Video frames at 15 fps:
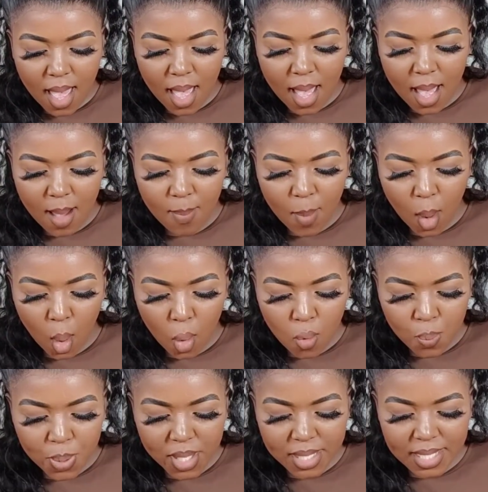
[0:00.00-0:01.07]
um,
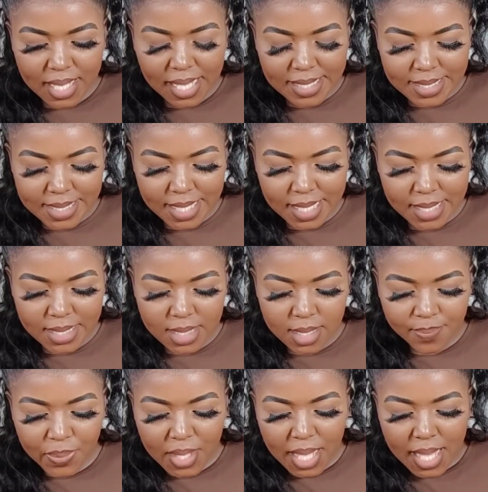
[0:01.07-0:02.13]
open gusset
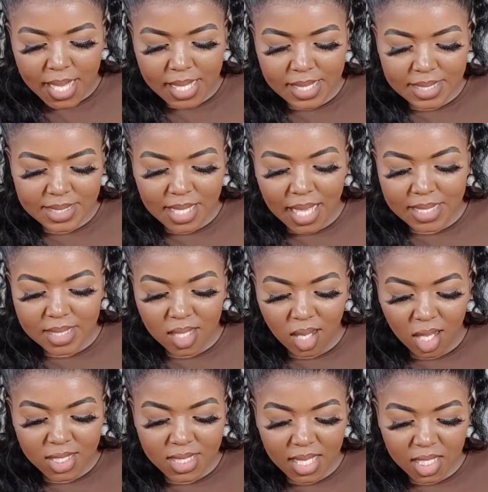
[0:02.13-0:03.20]
in the size
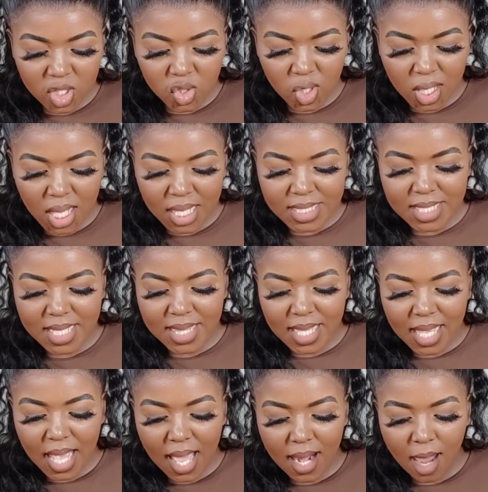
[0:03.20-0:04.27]
large extra large in
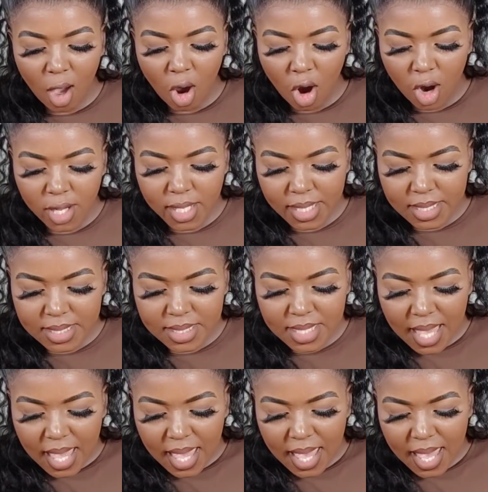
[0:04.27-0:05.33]
the color onyx
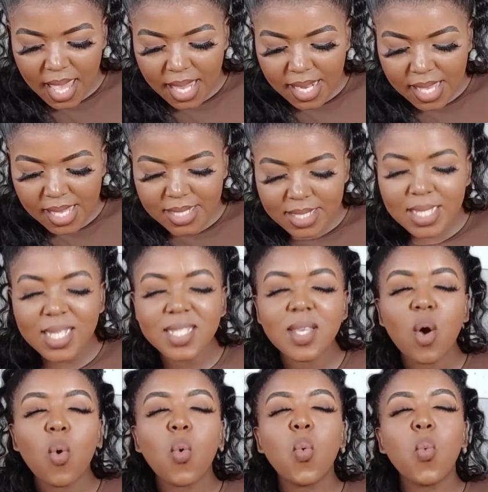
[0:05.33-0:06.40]
and it
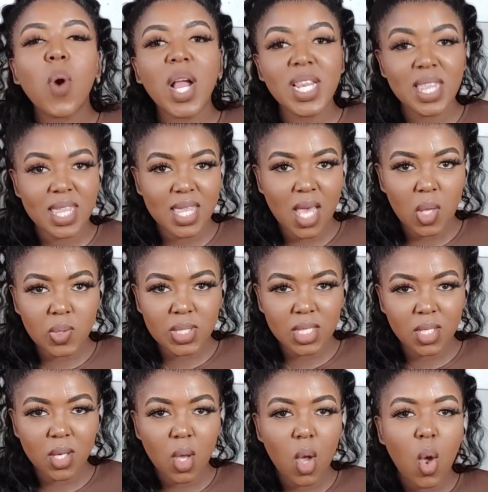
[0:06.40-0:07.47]
is
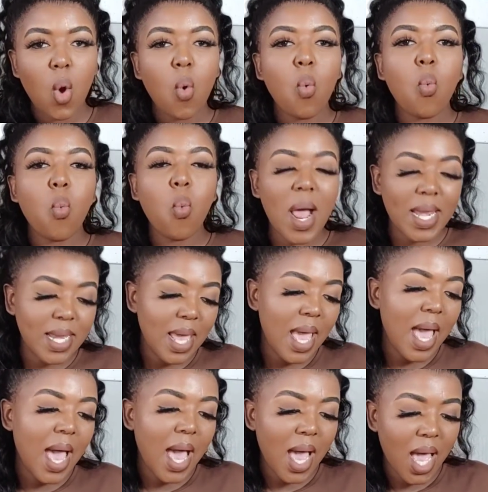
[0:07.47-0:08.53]

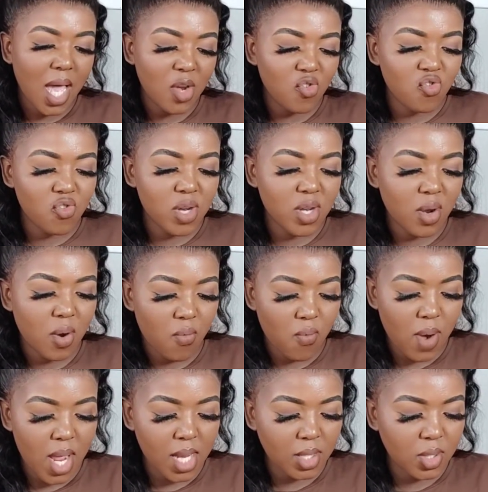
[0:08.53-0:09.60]
1100
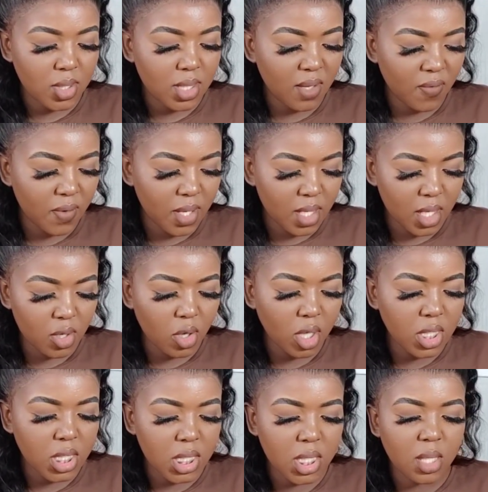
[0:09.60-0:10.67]
rand so definitely
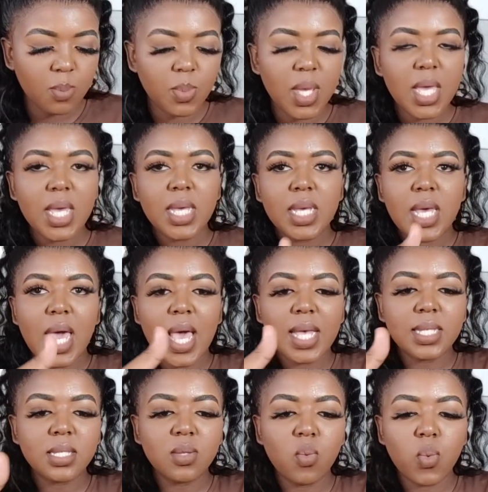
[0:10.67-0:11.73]
not cheap
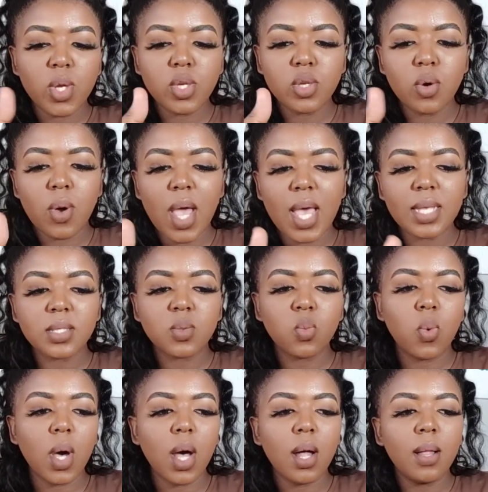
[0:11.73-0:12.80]
has the window as
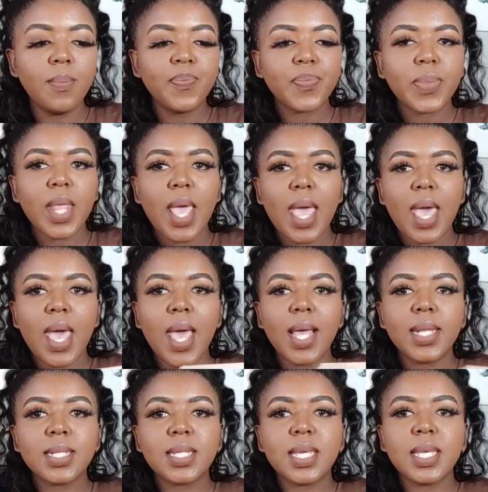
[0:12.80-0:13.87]
well
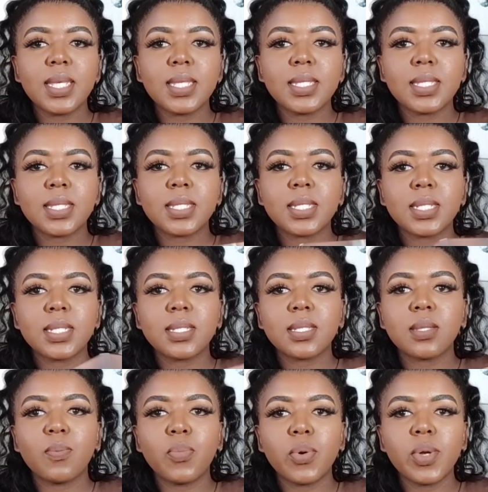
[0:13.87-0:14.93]
and there is
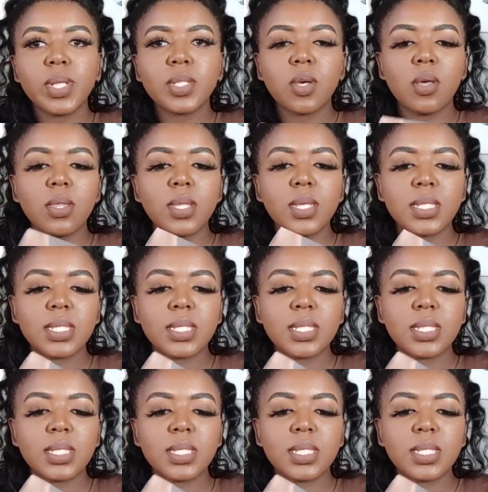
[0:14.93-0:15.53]
just the print on the